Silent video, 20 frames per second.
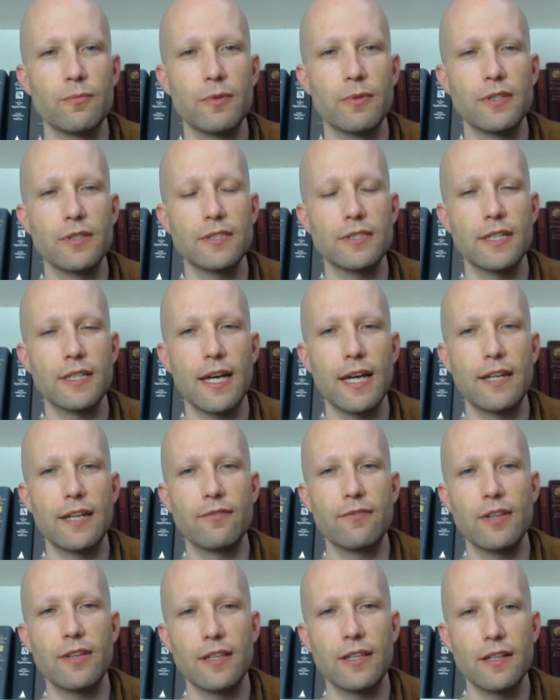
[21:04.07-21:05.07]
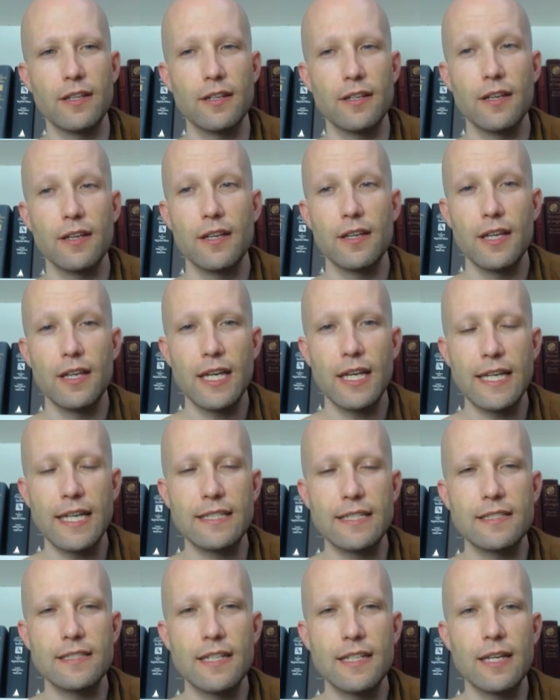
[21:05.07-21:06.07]
the kind of thing that is
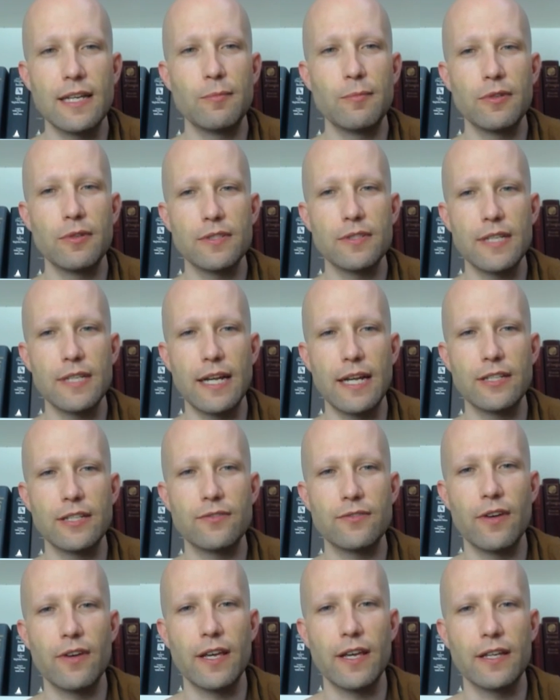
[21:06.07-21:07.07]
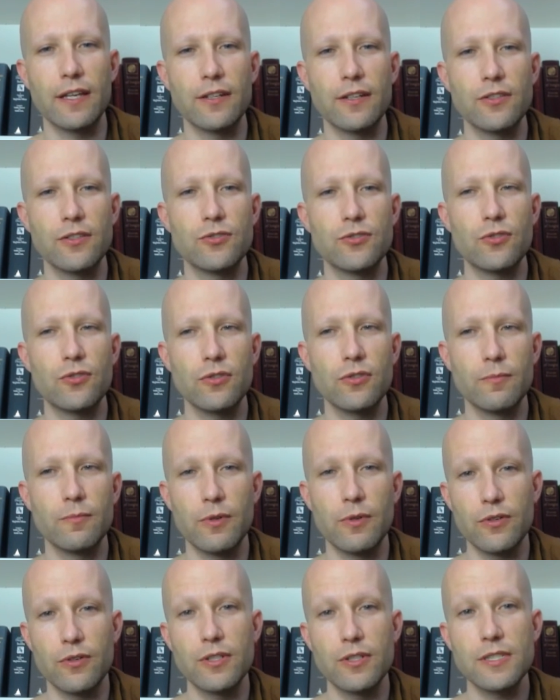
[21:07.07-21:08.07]
stable, satisfying, and controllable, or
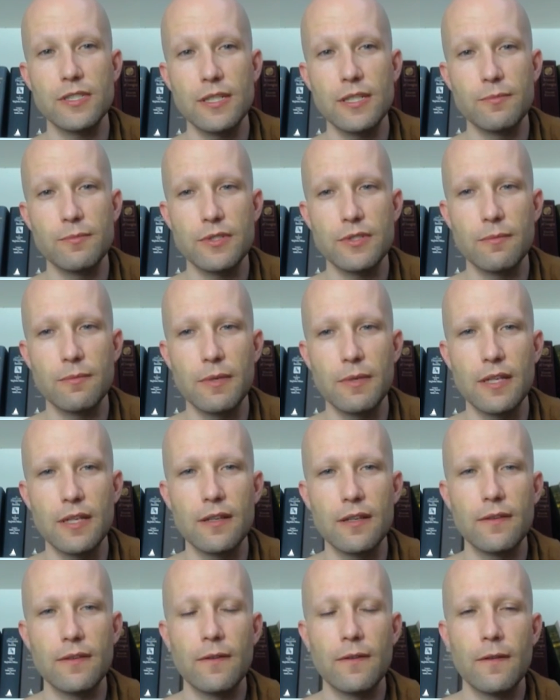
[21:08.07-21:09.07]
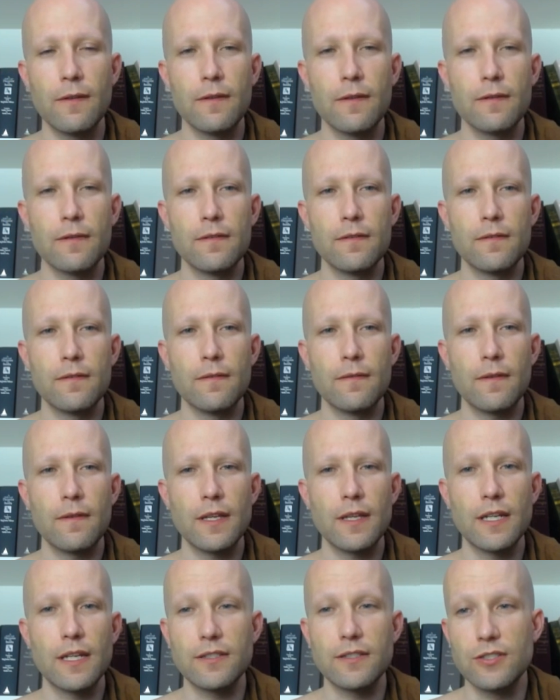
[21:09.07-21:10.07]
it seems to be. It
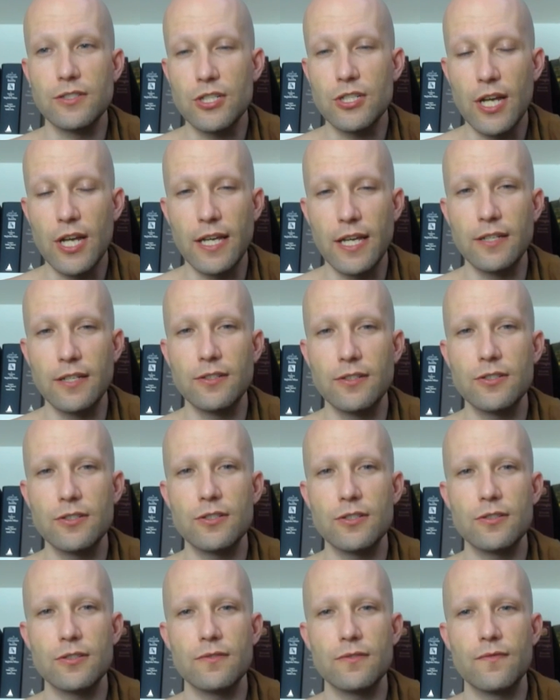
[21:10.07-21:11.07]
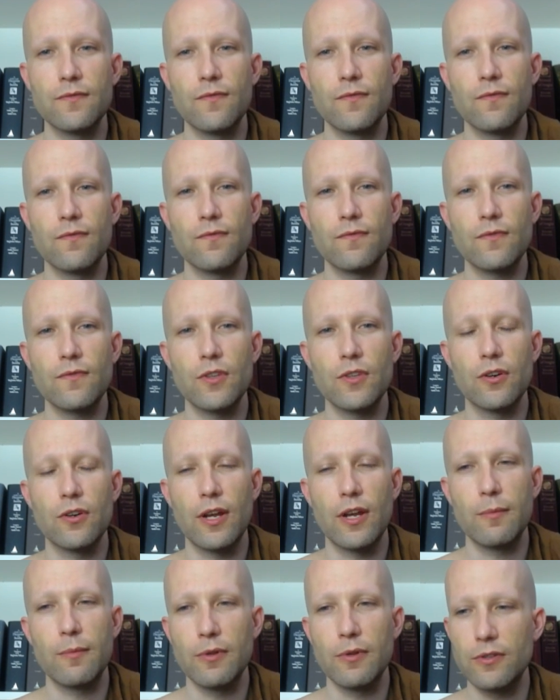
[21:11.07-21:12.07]
doesn't change. You're
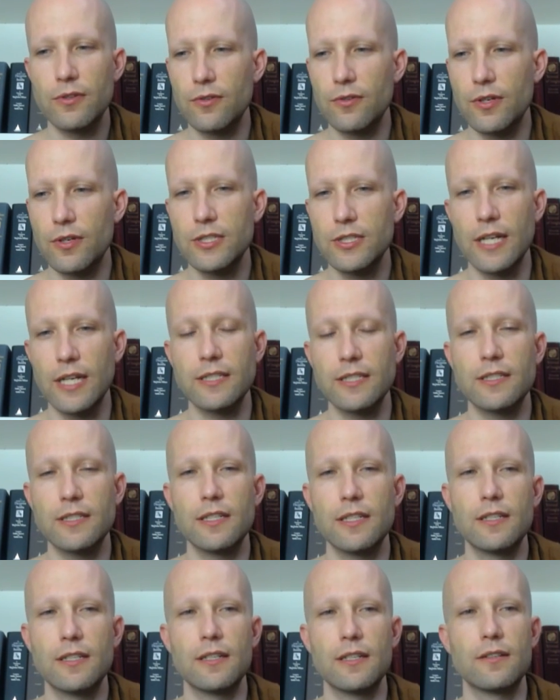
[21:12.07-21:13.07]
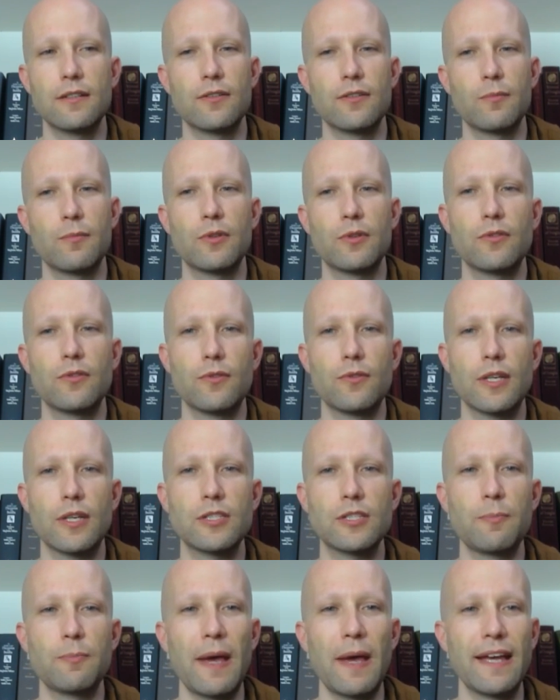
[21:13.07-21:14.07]
able to adjust it, and you're able to
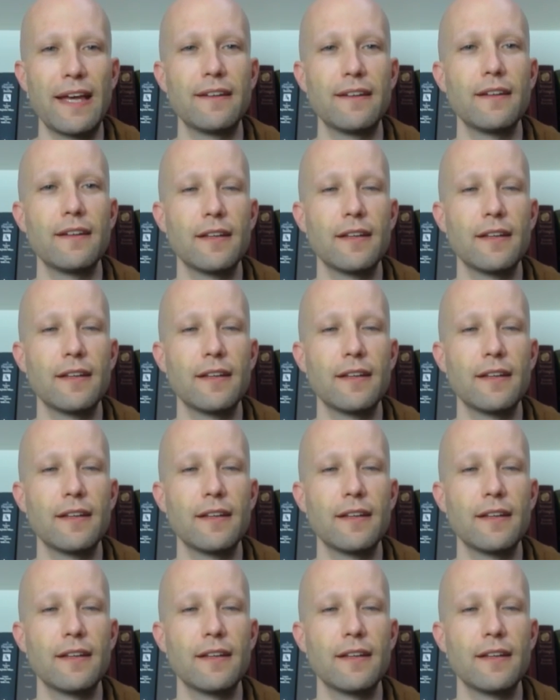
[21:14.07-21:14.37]
expand it.